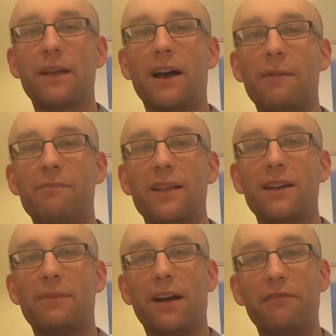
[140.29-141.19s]

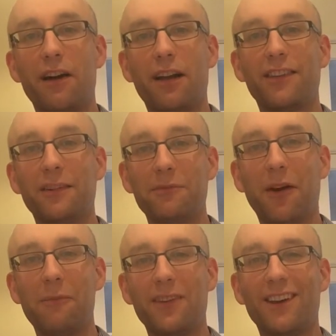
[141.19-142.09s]
But I felt like
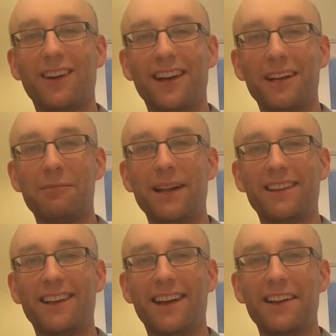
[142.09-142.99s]
sometimes he got a little bit